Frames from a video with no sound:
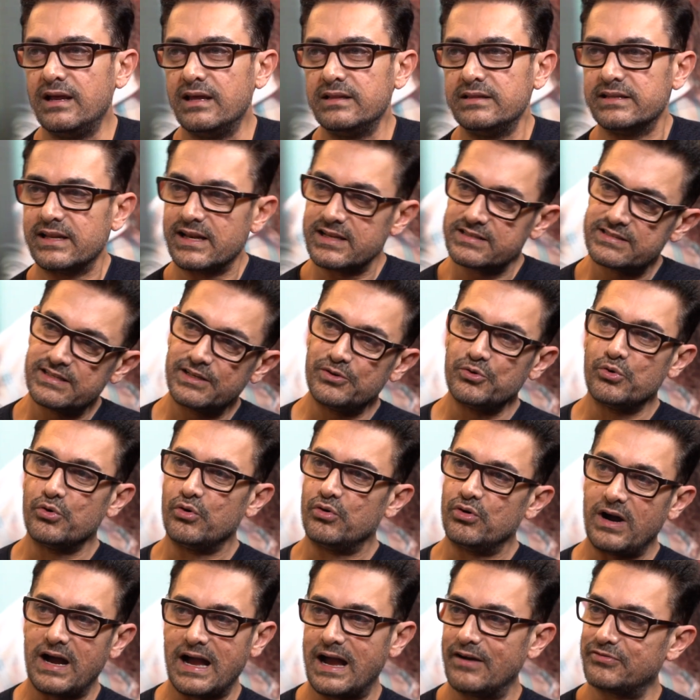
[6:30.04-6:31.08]
And then I said, oh,
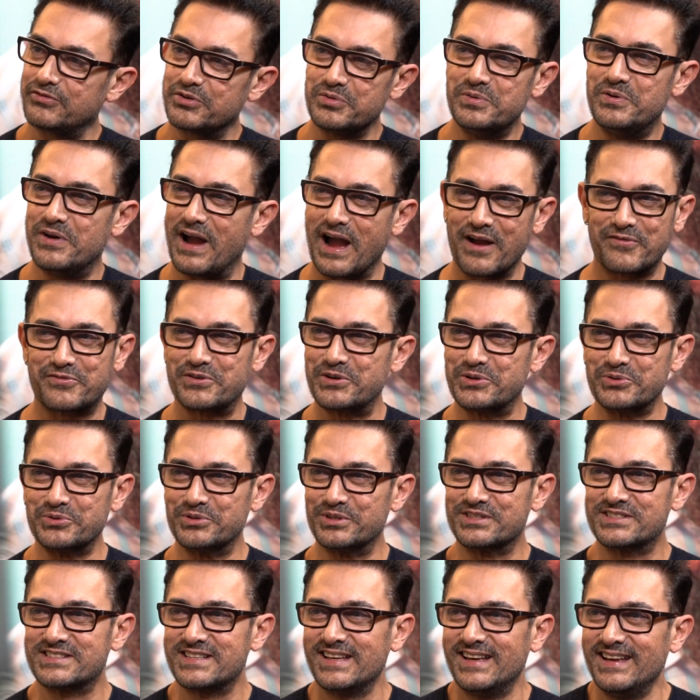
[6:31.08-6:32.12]
I have to do
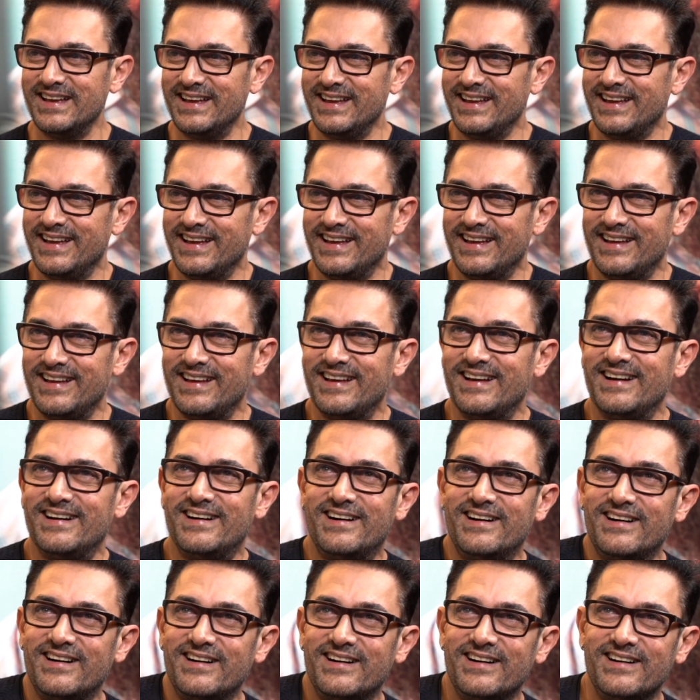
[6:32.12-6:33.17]
this.
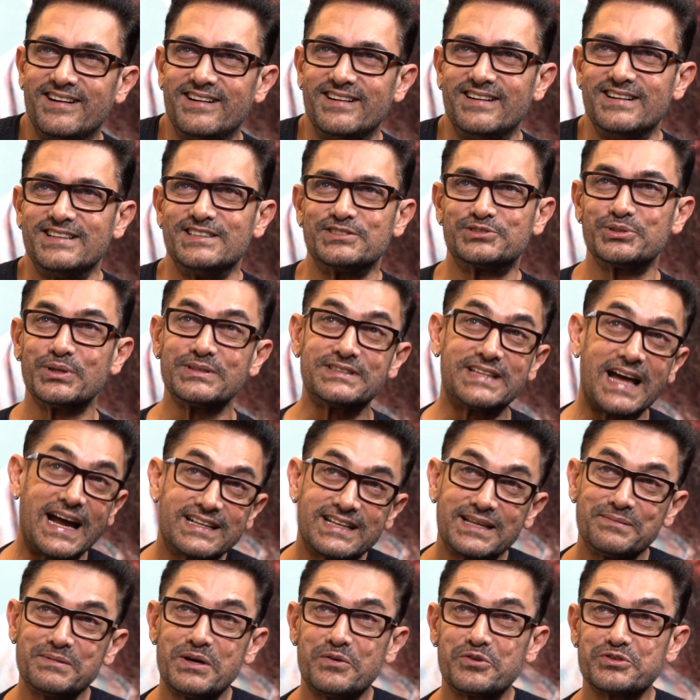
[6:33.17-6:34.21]
So at that
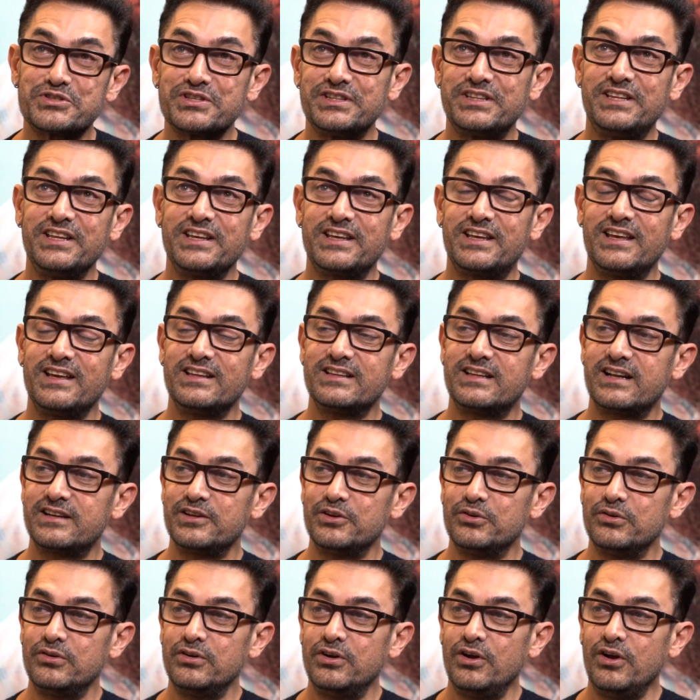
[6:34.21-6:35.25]
time, I wasn't thinking that, you
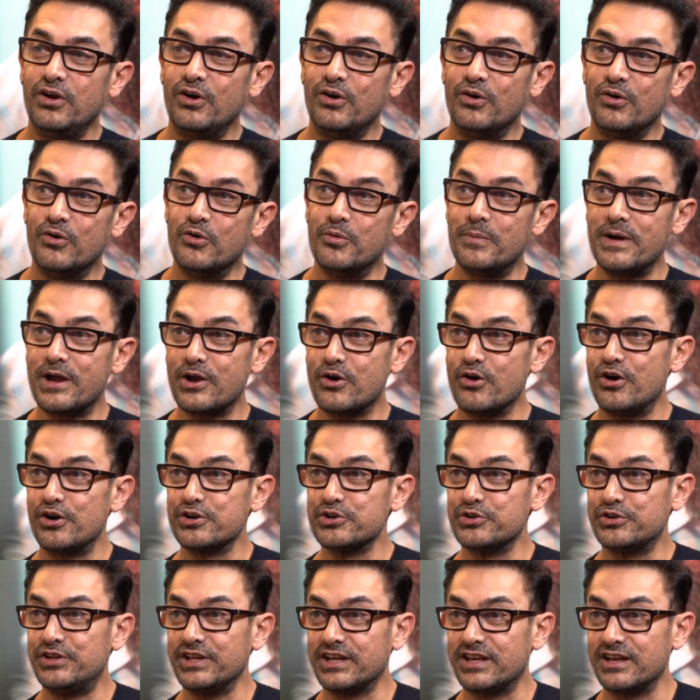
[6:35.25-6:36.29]
know, oh my God,
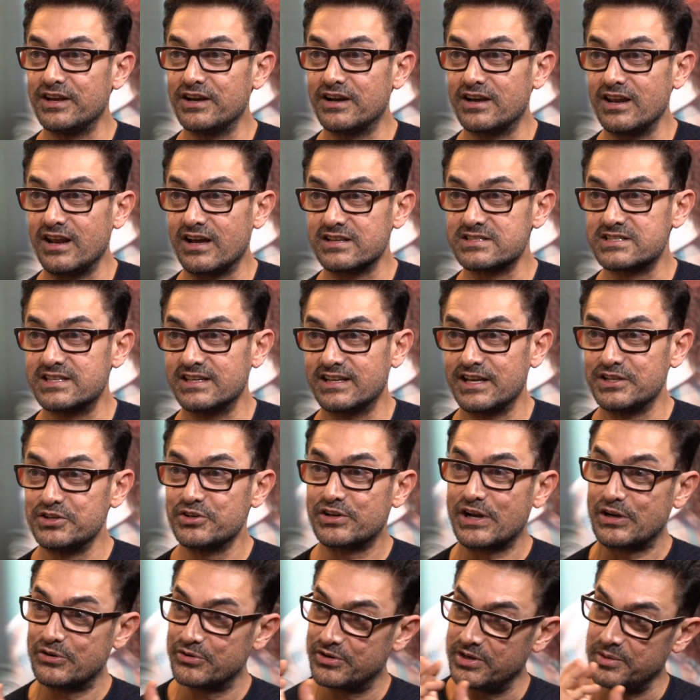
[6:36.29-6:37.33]
you're taking a classic and you're
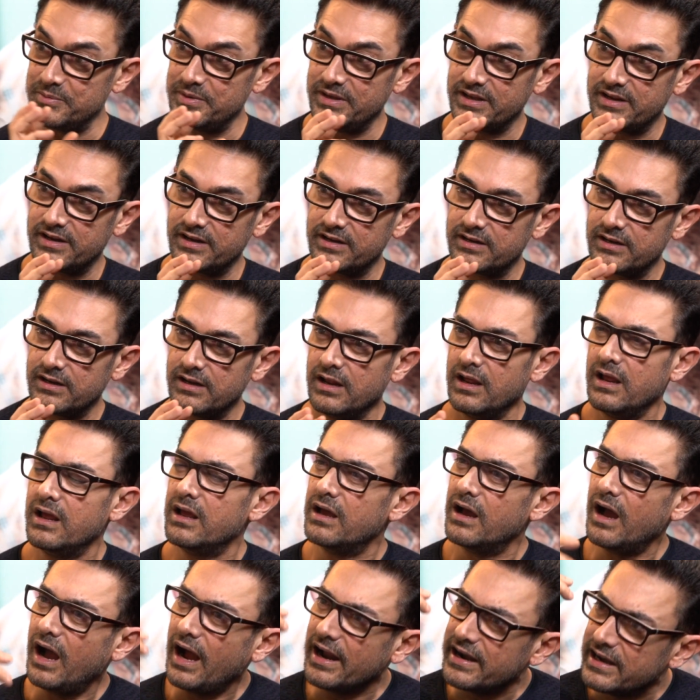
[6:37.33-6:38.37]
trying to remake it. Yeah.
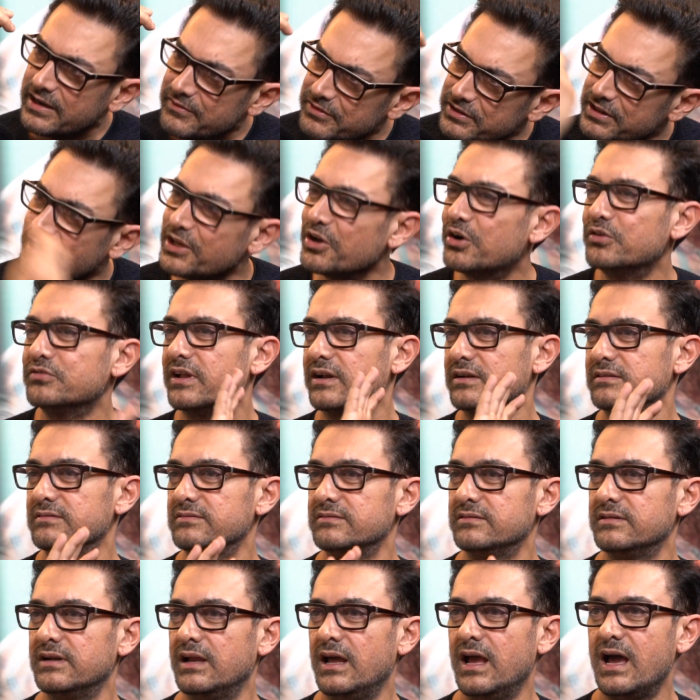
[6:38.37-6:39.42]
I didn't even think of that.
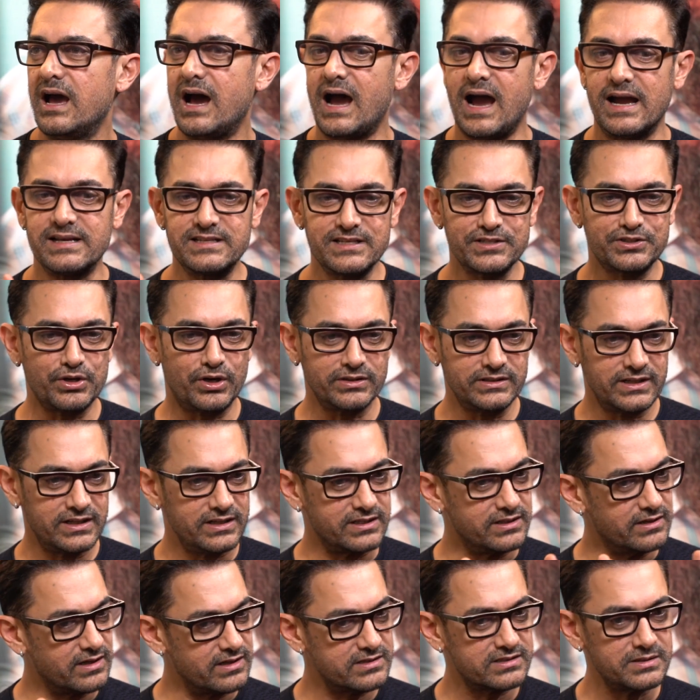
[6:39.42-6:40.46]
I just thought that
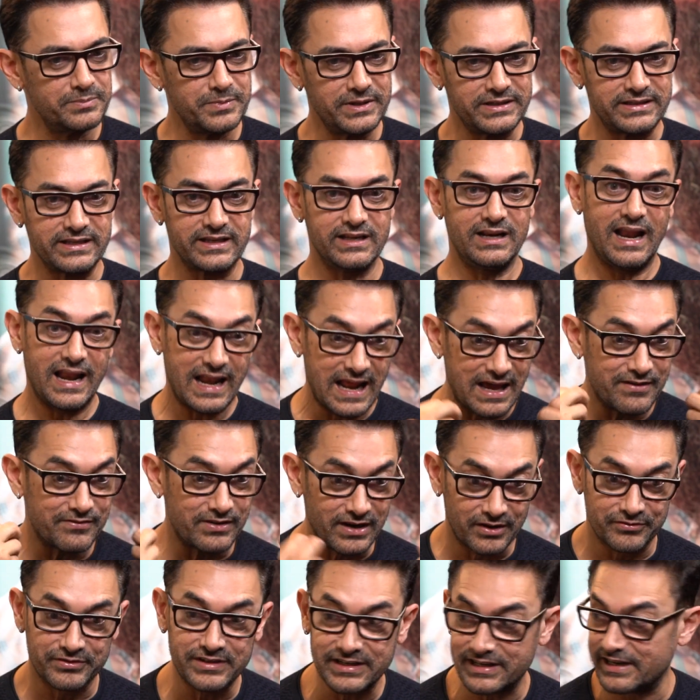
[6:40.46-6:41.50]
here is the material and I've
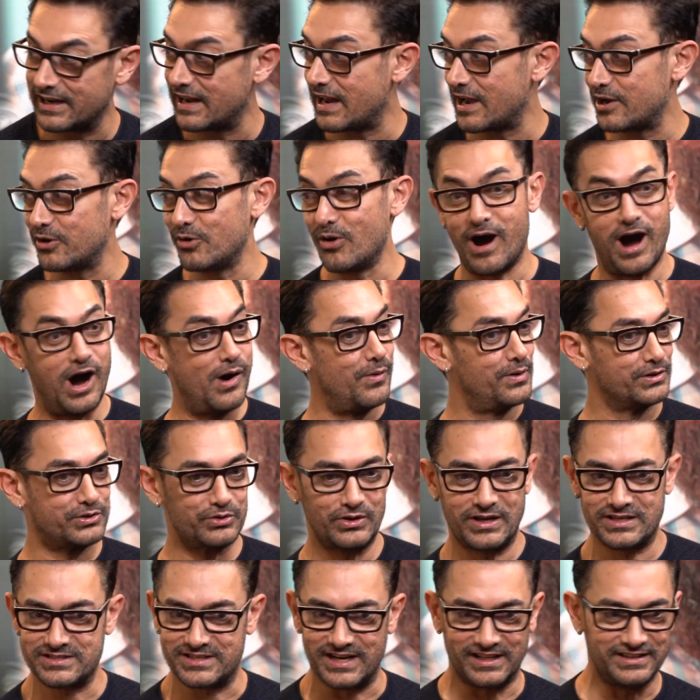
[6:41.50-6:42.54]
loved it. And I don't know how Atul
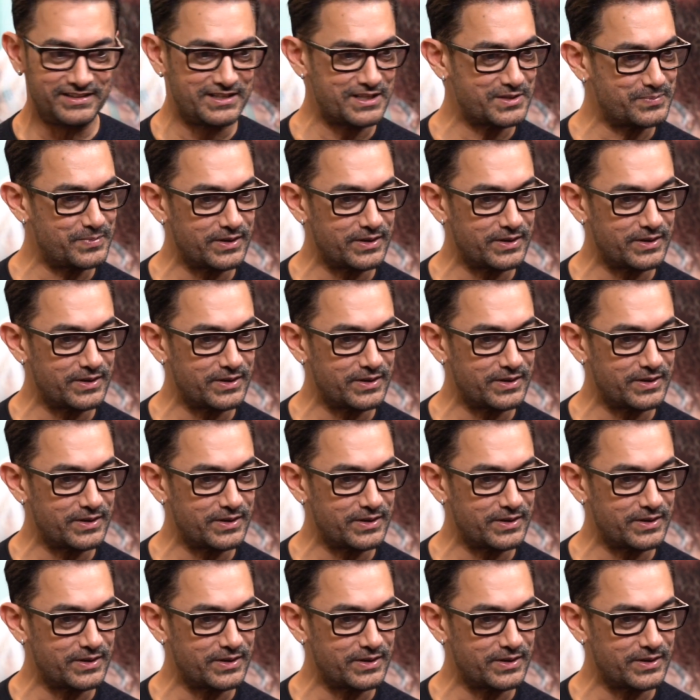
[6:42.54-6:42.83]
has done this.